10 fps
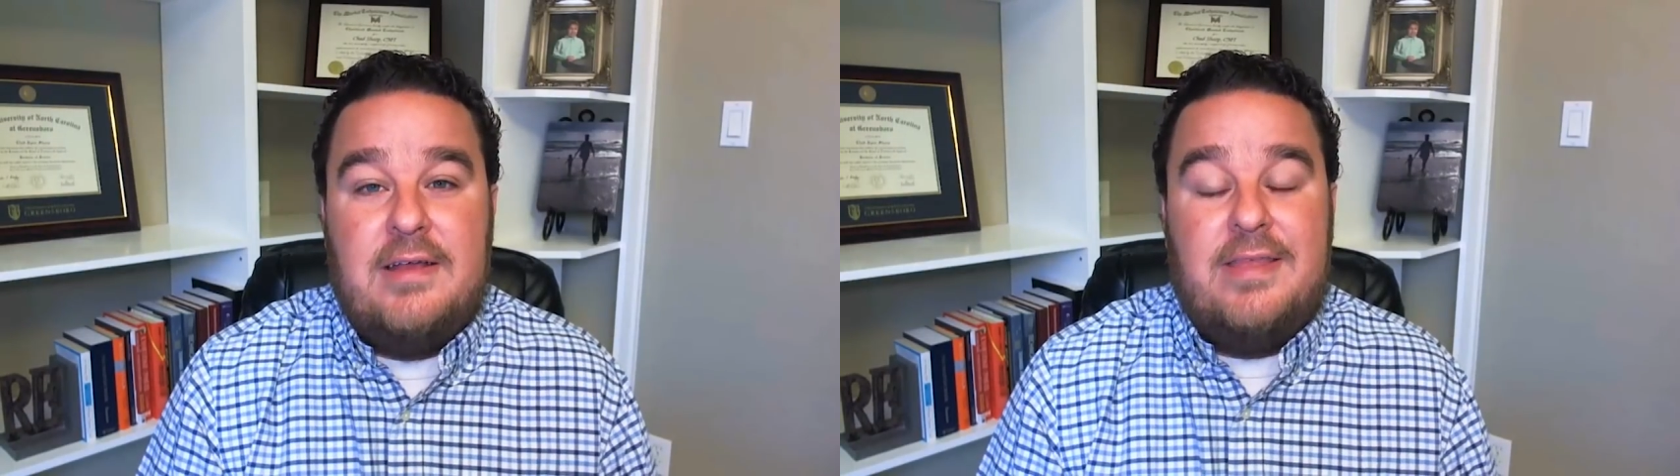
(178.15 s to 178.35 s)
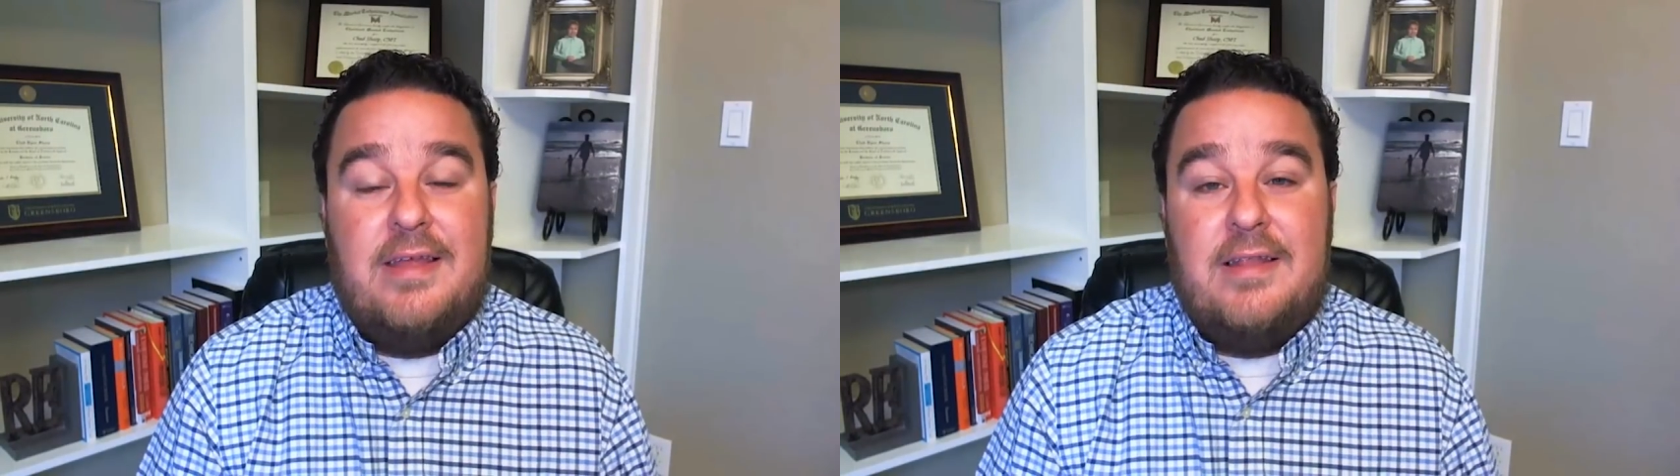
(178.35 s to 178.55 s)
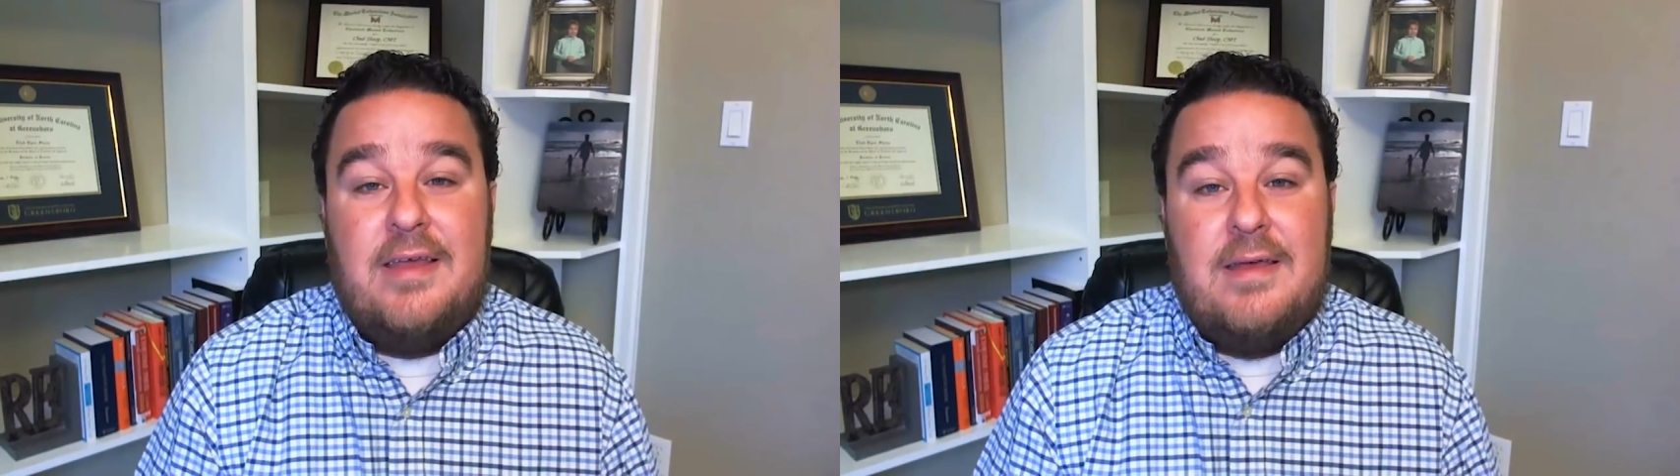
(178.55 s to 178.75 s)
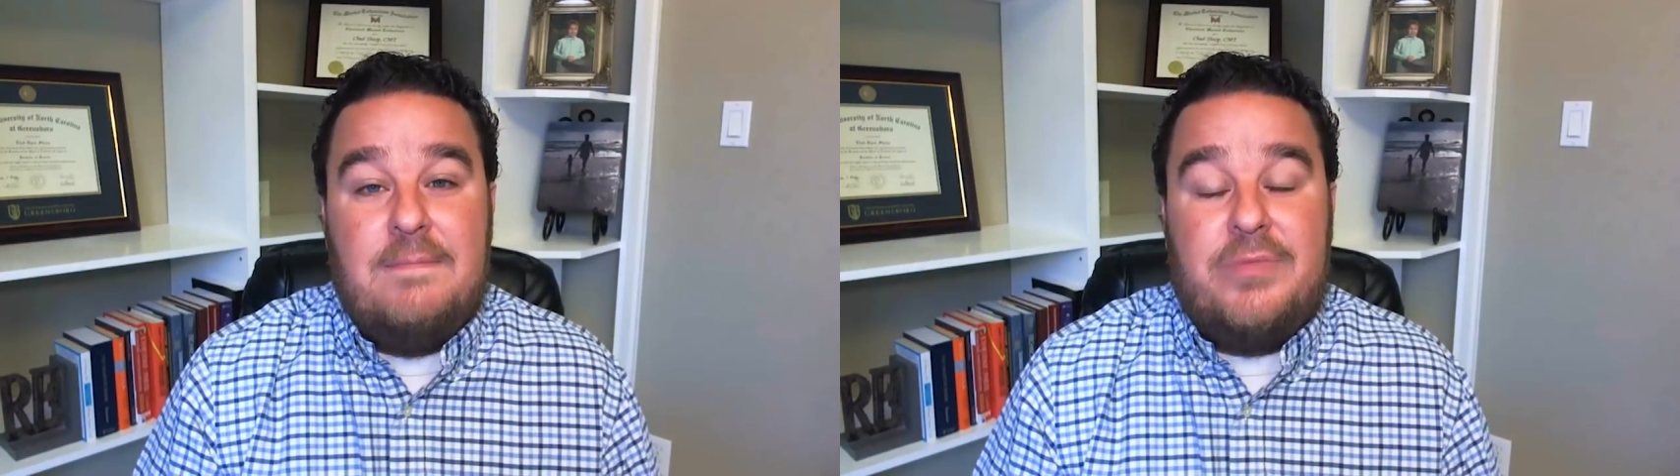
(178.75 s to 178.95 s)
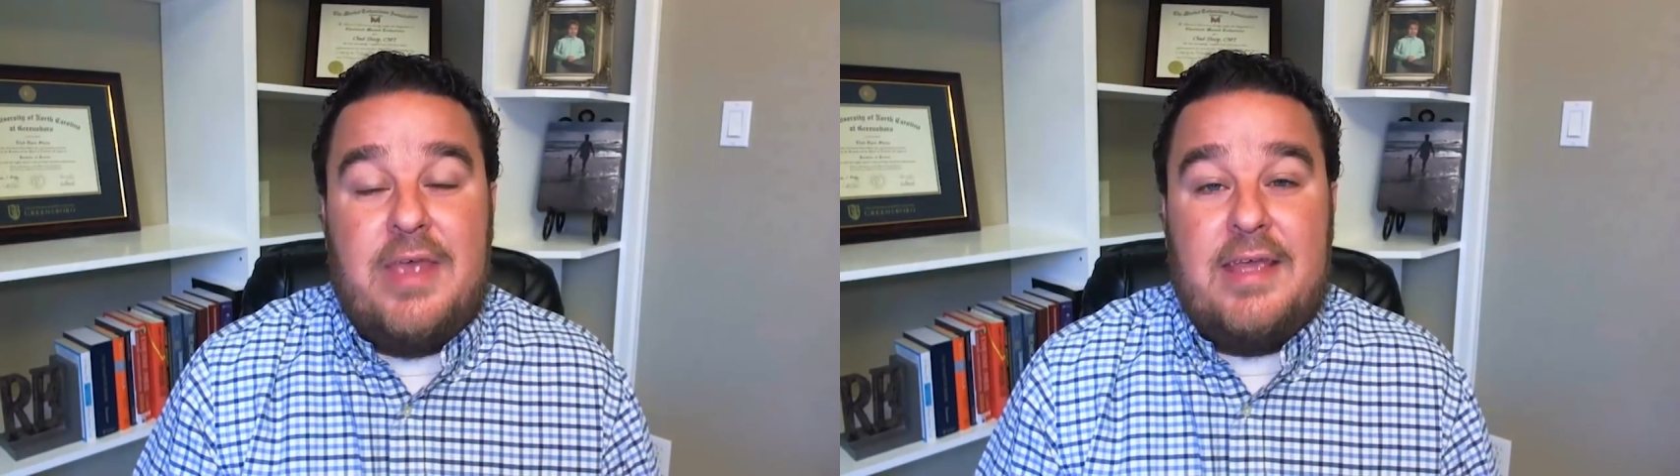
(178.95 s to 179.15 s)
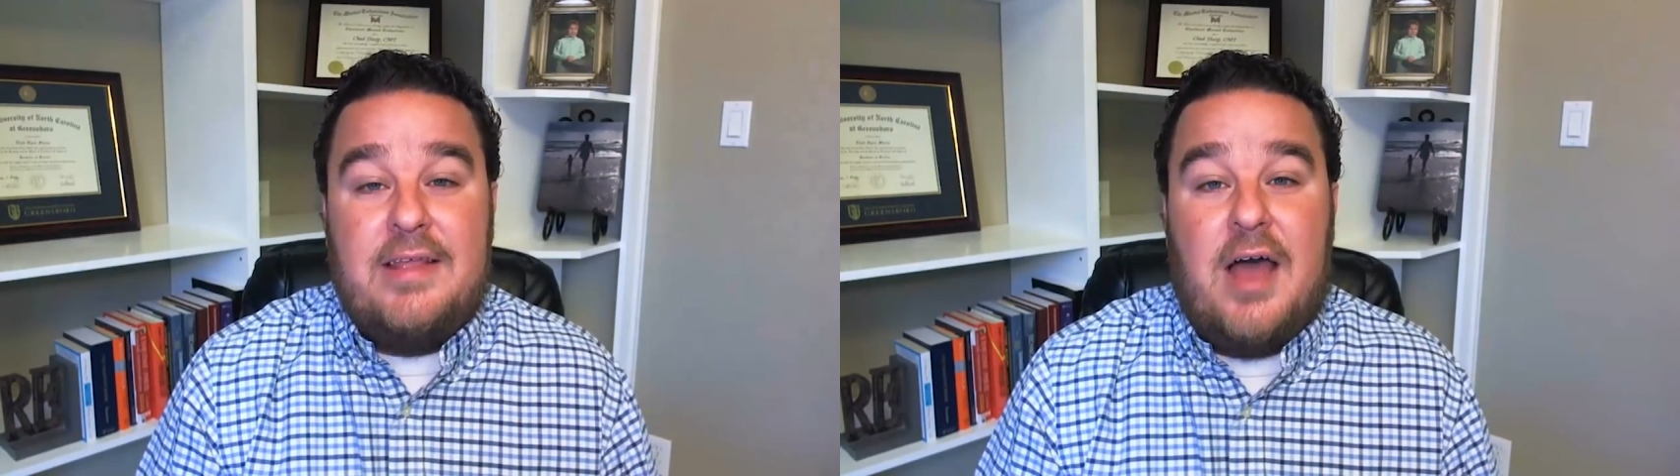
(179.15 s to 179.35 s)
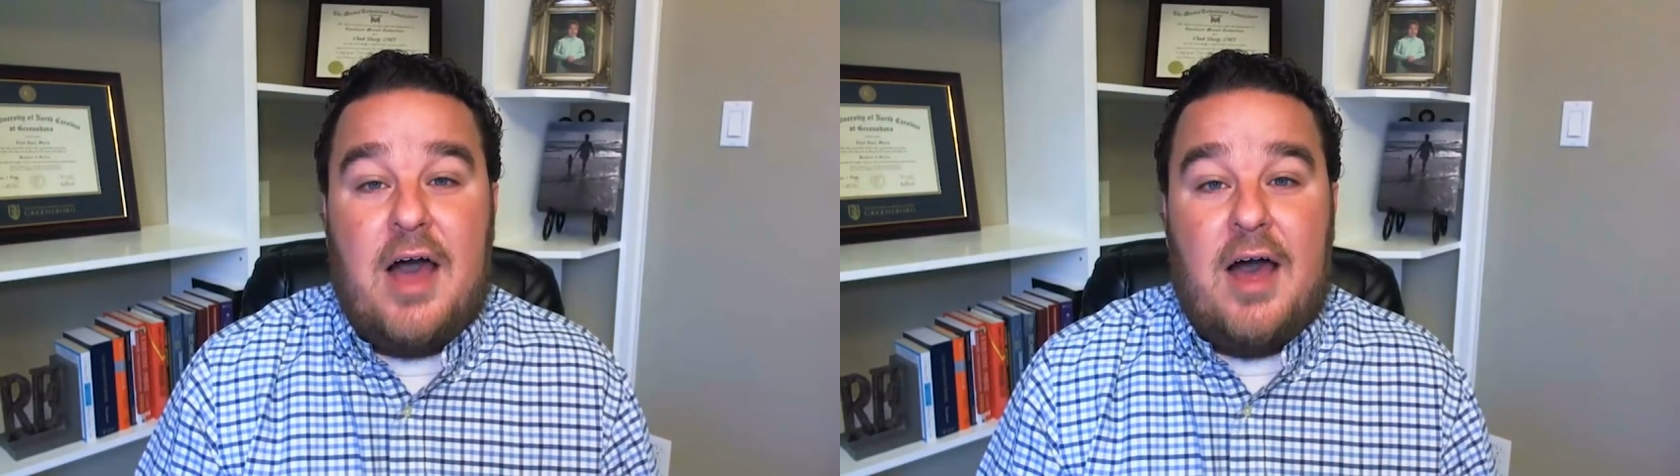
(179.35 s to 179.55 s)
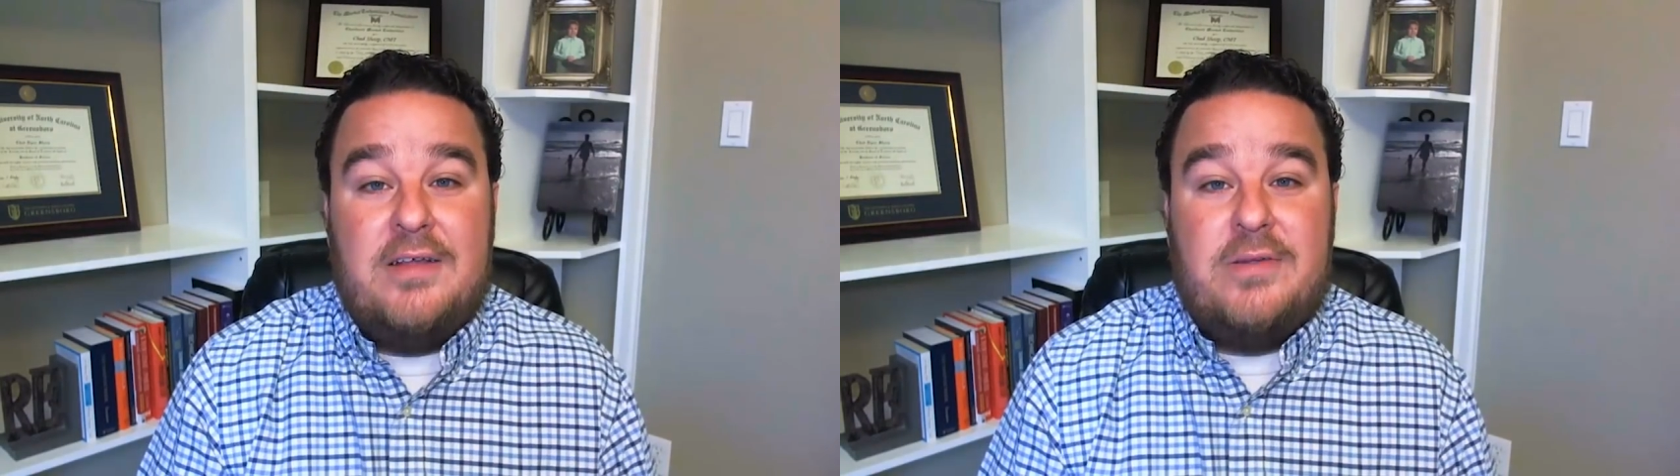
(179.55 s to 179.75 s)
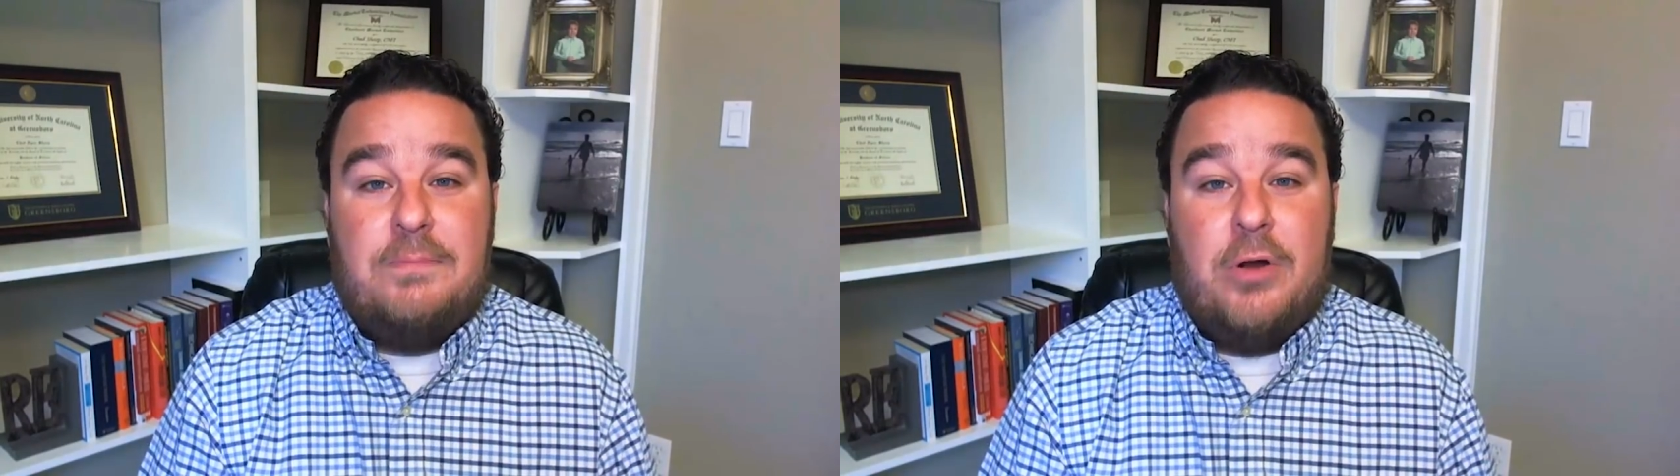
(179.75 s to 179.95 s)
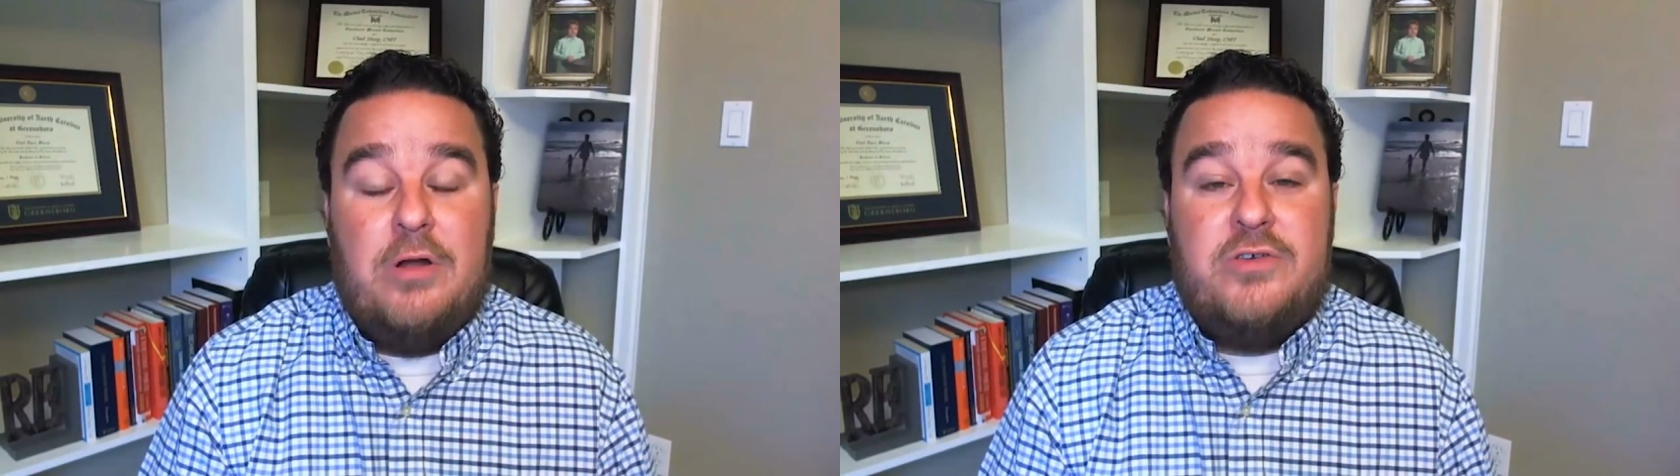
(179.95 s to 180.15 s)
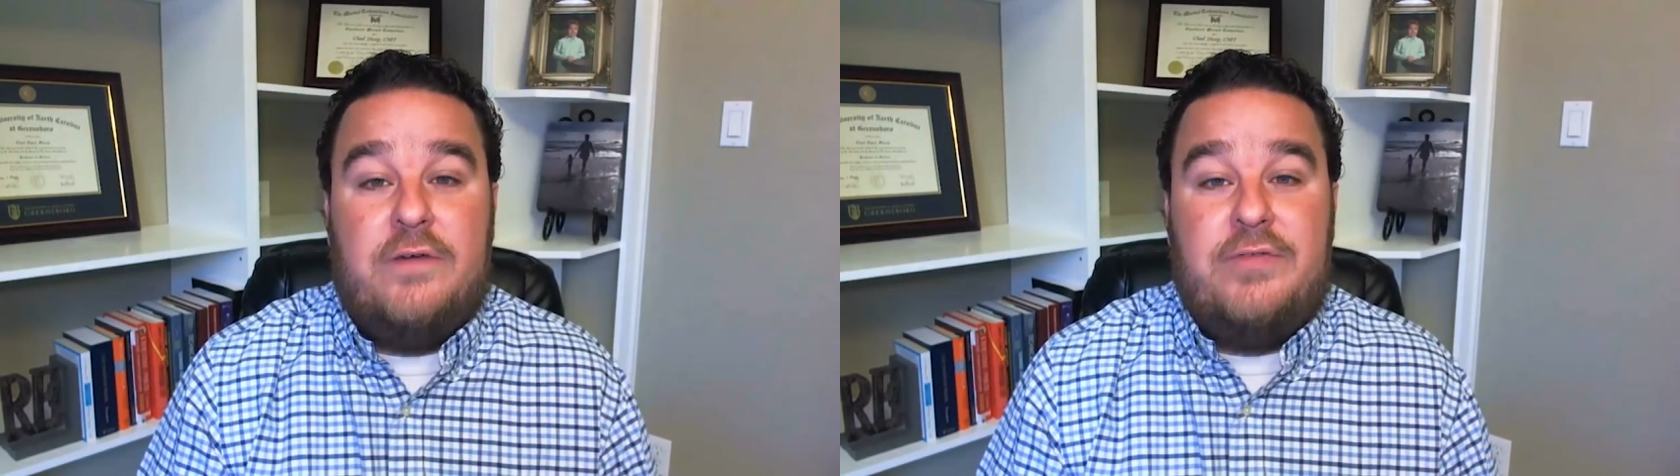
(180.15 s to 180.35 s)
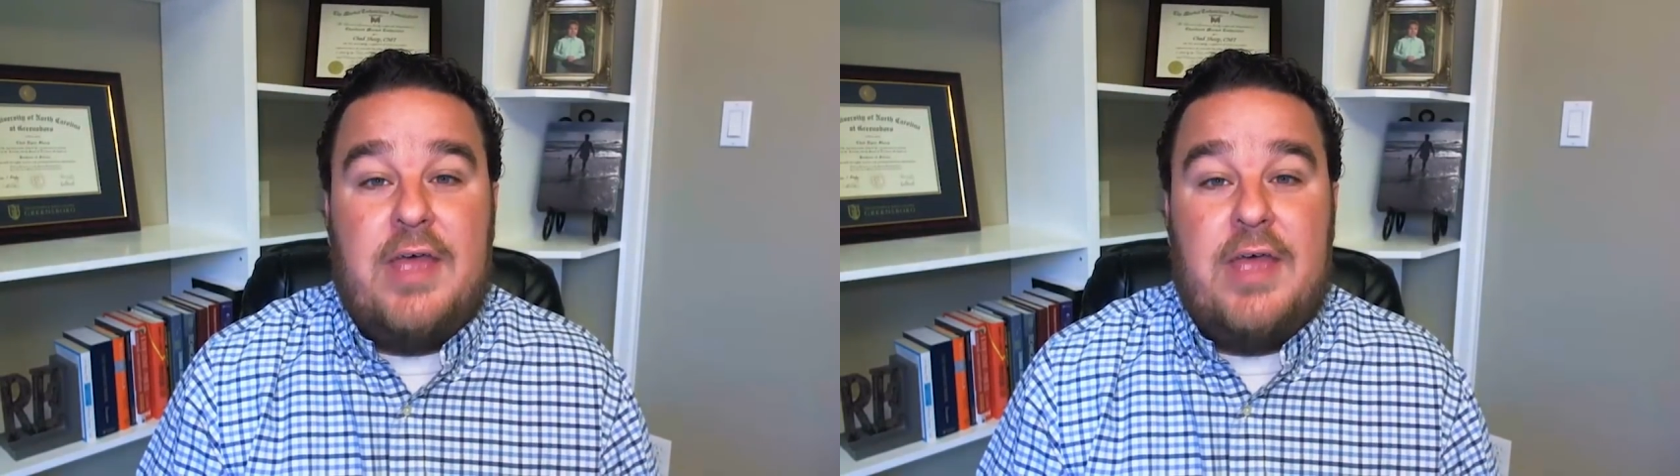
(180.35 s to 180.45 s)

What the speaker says: then taking the honest approach